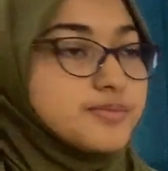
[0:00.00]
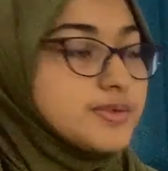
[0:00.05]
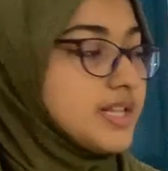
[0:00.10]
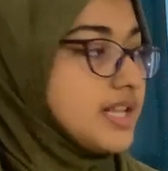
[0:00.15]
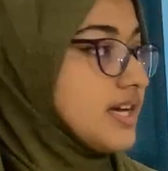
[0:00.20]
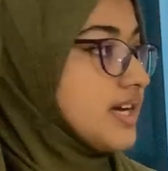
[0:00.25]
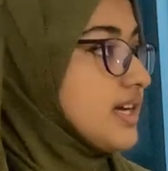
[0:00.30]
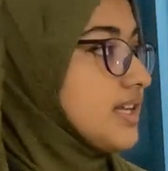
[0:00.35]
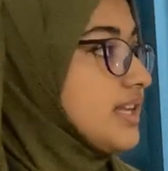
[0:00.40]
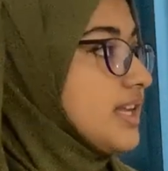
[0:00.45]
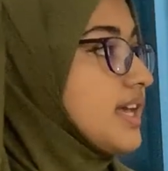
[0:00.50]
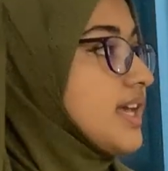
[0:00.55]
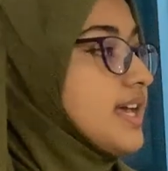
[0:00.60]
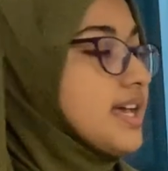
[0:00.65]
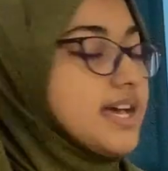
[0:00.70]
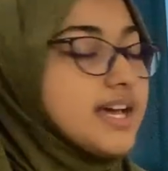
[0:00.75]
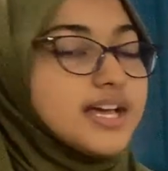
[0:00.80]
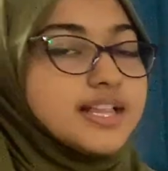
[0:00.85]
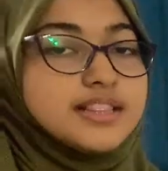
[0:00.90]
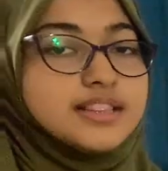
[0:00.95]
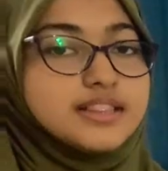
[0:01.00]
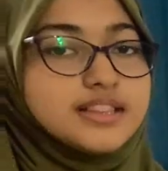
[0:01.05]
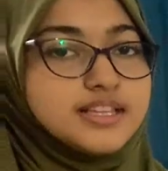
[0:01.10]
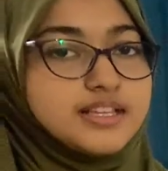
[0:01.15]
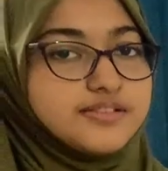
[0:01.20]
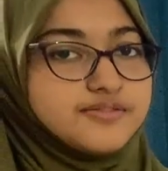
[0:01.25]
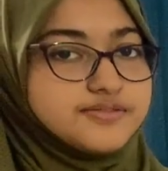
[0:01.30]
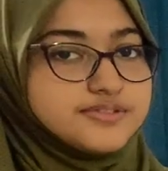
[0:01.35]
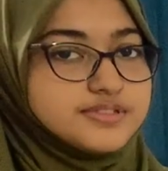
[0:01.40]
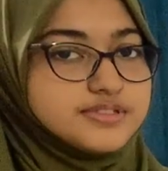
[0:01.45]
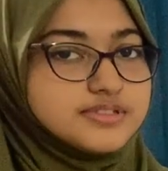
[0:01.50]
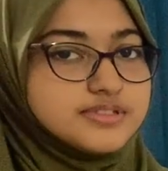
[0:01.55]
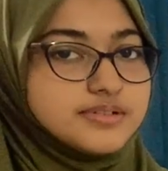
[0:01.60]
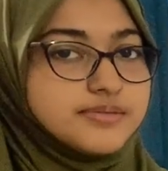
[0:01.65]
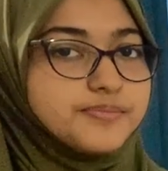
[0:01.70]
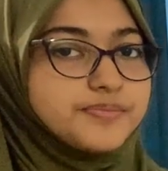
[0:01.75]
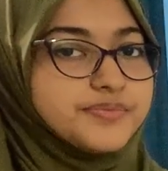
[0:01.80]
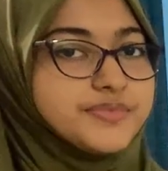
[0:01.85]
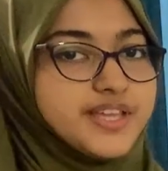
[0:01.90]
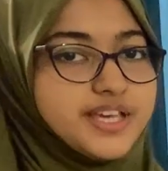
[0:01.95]
blood and limbs.
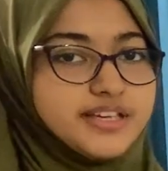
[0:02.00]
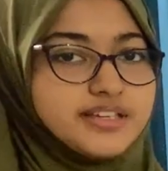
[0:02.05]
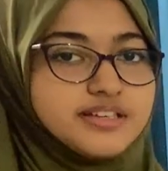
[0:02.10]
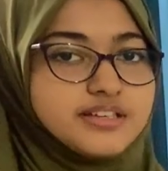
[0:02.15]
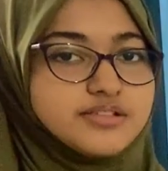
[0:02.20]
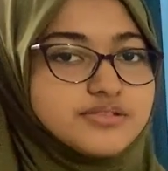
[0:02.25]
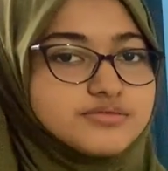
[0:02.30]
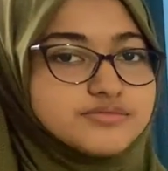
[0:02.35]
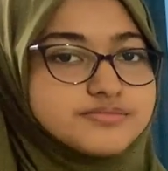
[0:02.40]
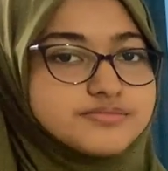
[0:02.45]
Thank you.